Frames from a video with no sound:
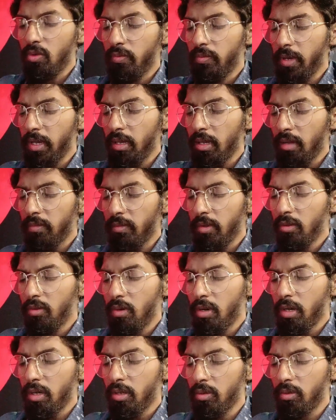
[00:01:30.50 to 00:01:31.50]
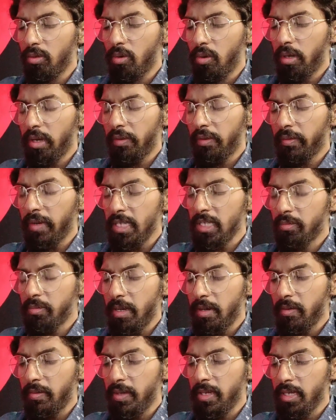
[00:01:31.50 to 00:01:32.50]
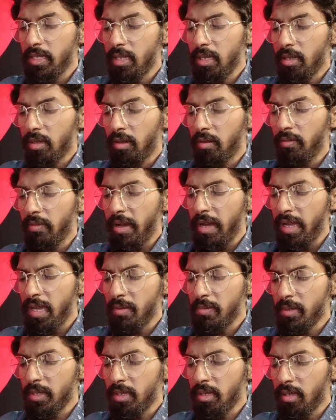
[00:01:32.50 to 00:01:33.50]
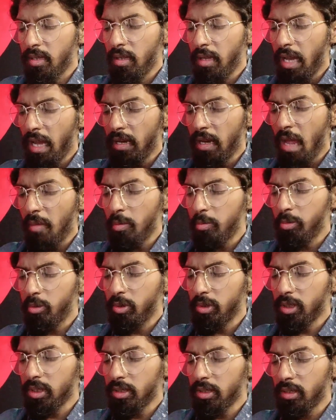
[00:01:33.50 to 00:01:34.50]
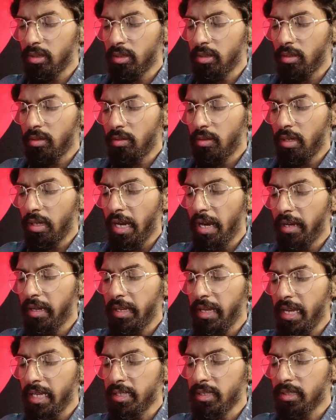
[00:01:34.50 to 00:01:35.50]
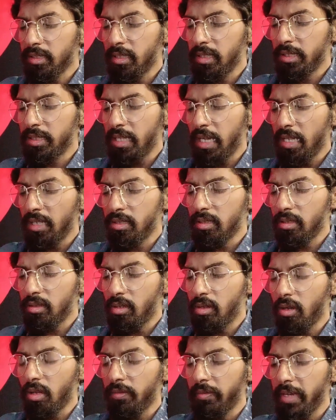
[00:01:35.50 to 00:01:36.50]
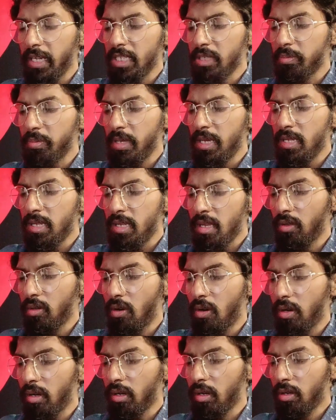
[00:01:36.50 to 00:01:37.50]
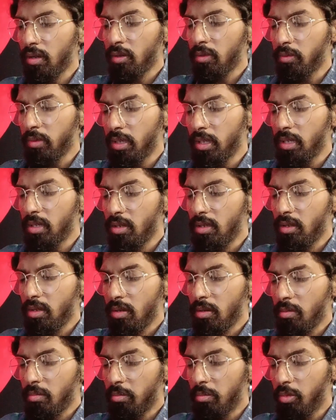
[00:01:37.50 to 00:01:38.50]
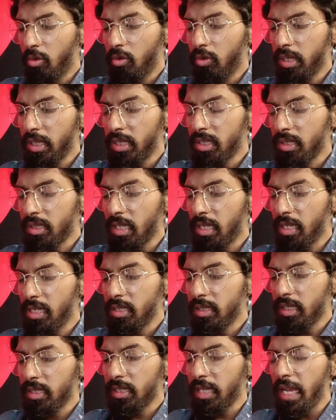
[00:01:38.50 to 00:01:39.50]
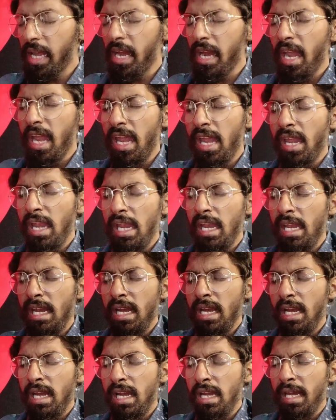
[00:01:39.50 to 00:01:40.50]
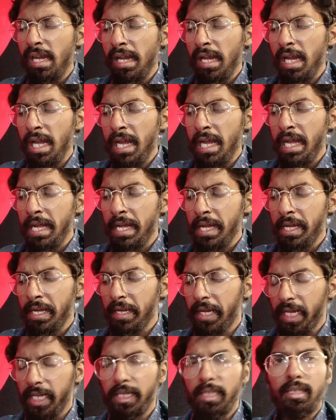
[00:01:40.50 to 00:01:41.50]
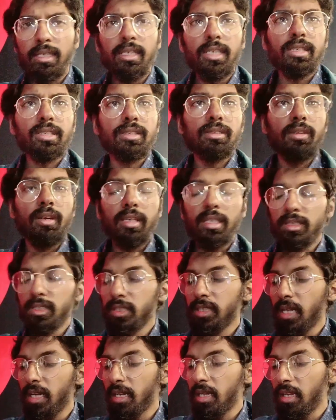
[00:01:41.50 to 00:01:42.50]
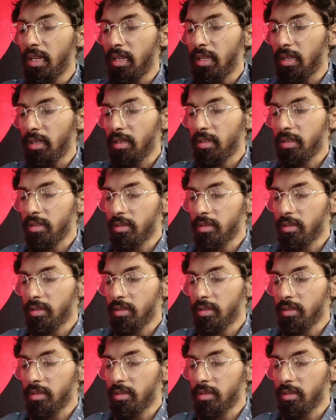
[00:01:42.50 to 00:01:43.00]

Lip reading: win, and we got golden raspberries, revives, and hyper potion, candy XLs, and a lot of XPs. Got to the bonus challenges, and it's not a shiny.